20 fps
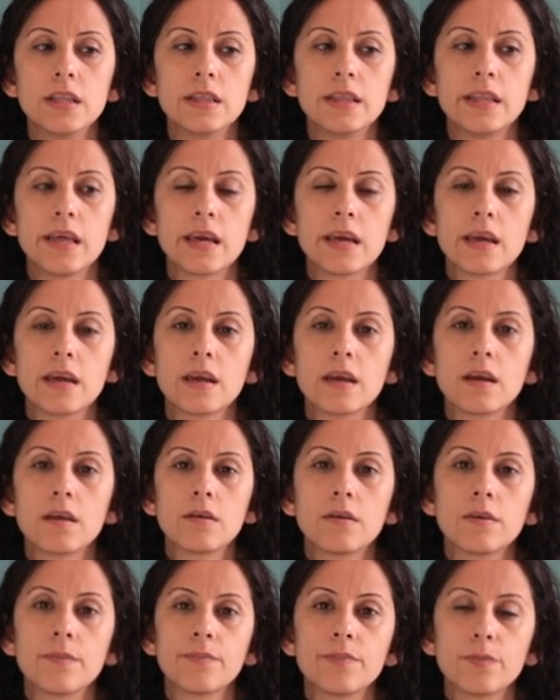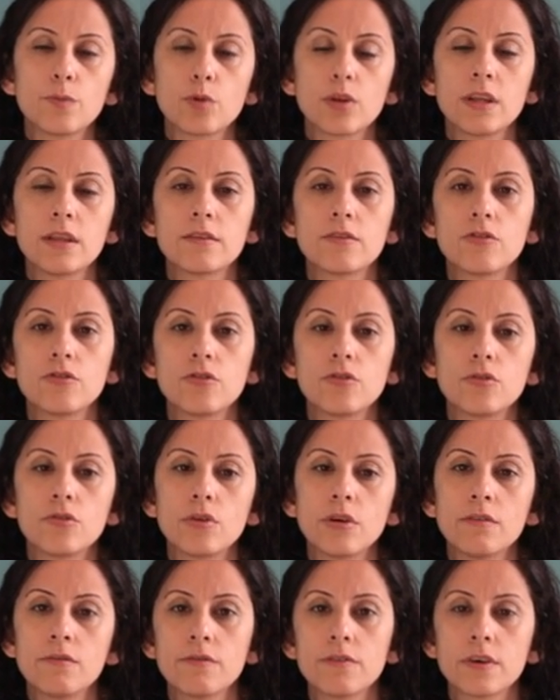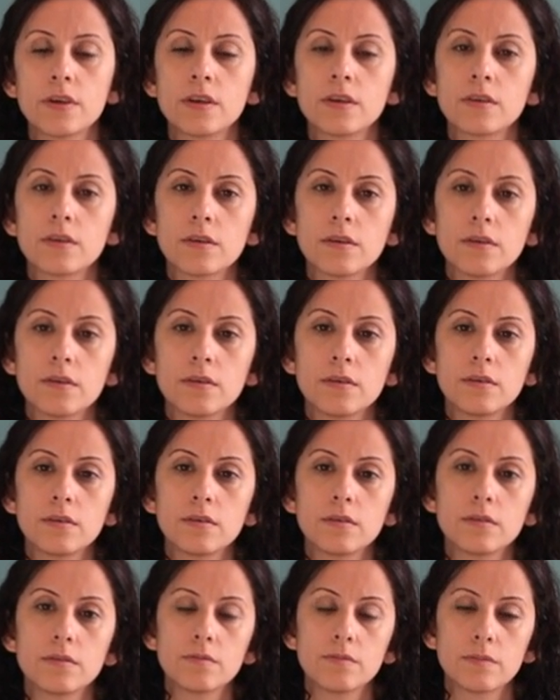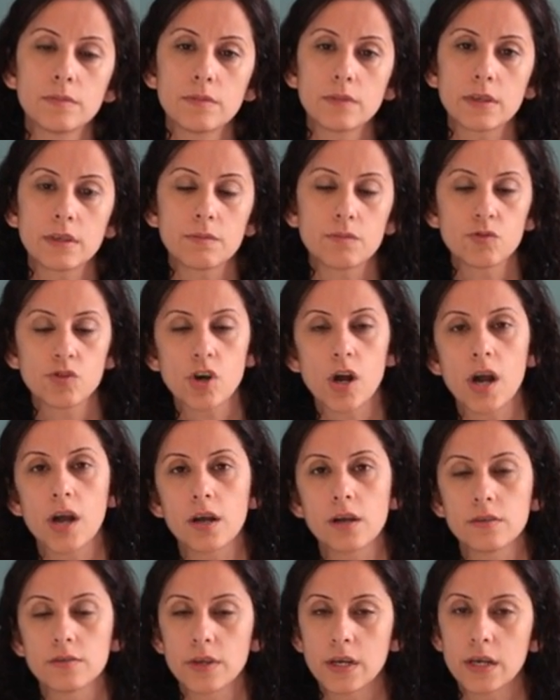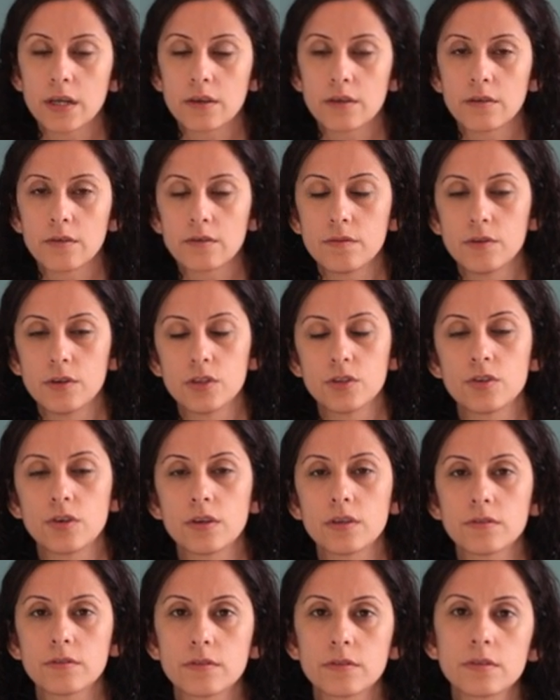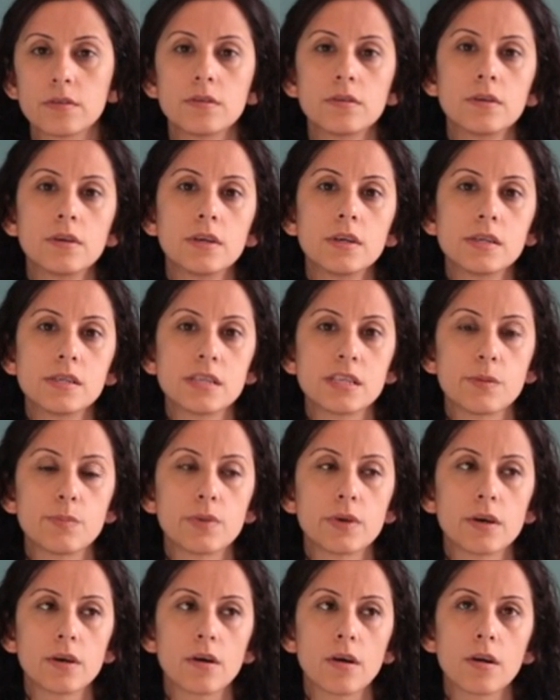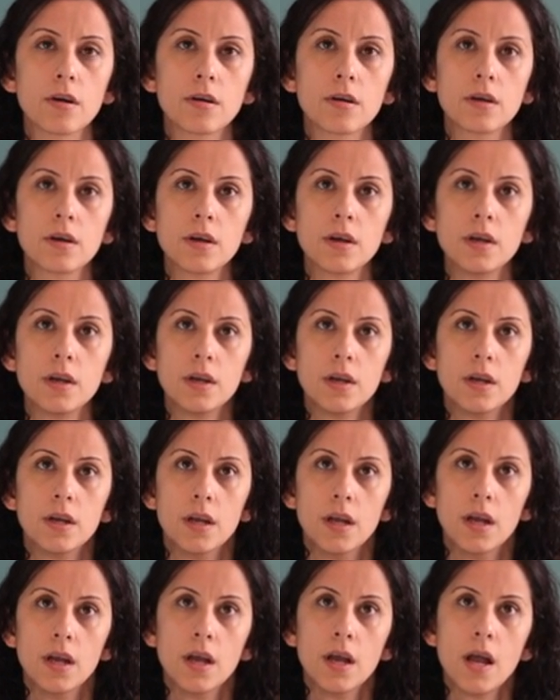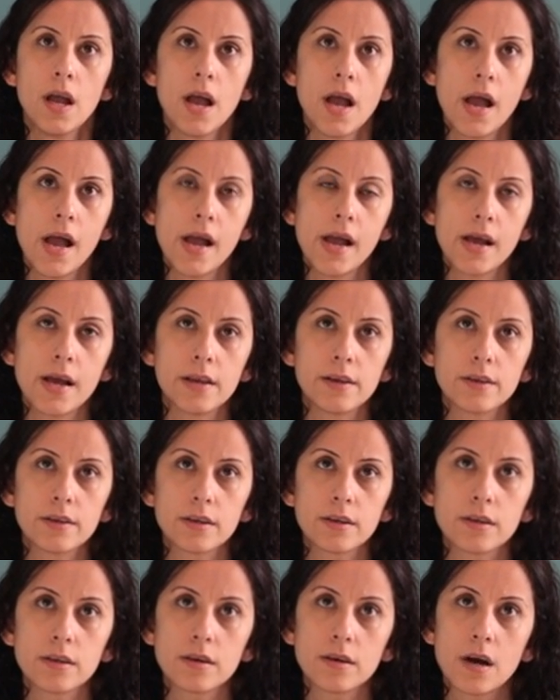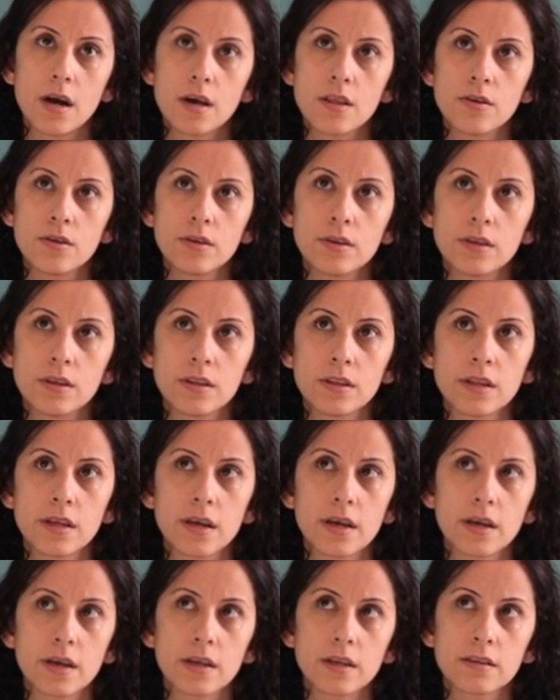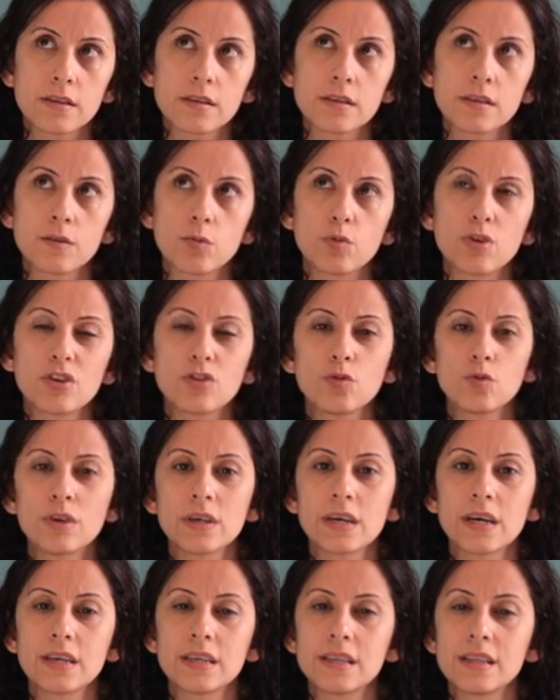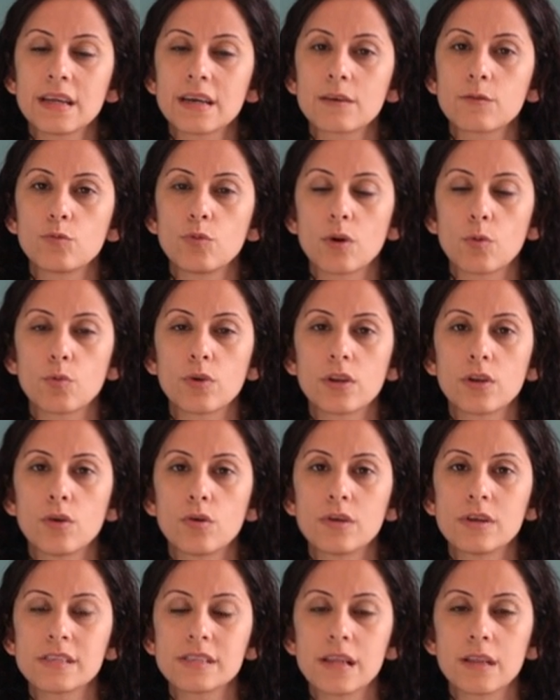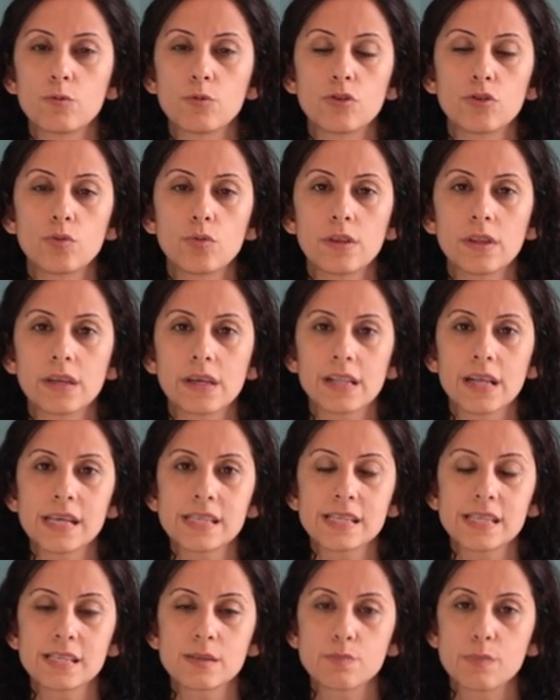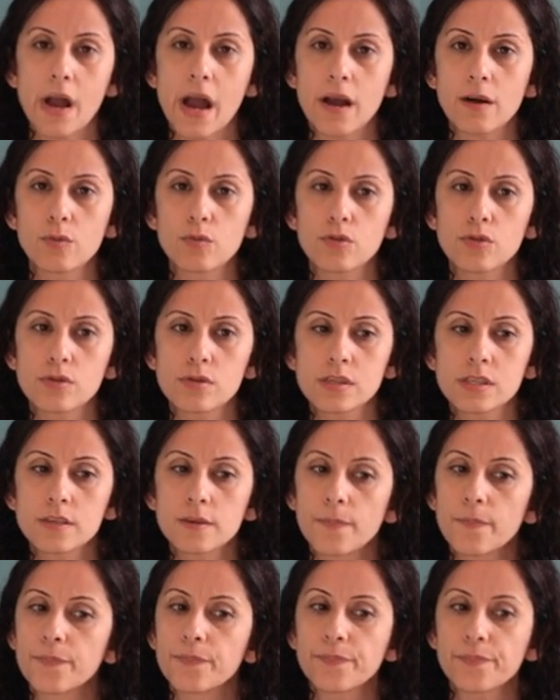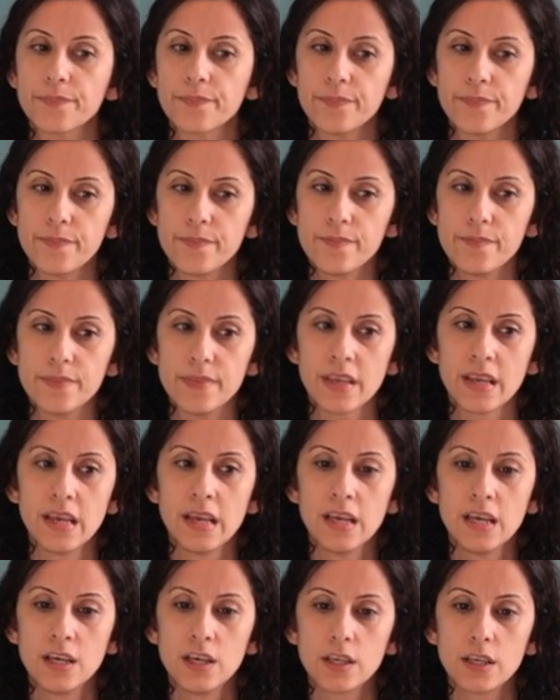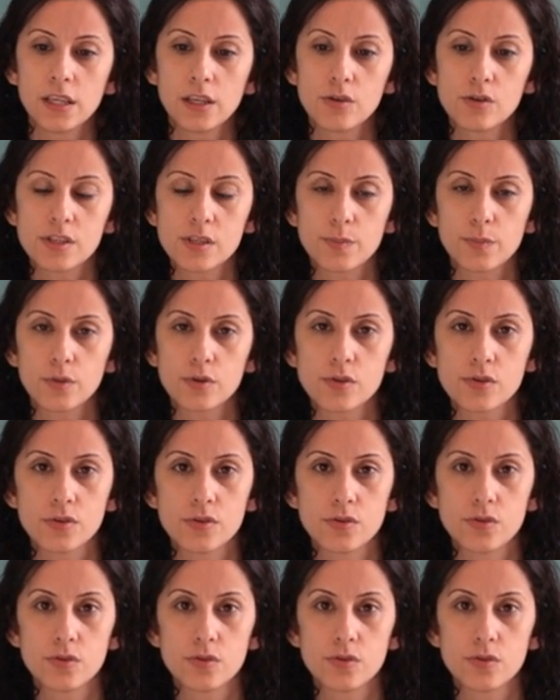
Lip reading: we need to do infant, child, and adult CPR. And other than that, we're doing kind of what we noticed, that we're doing the classes backwards. You're supposed to do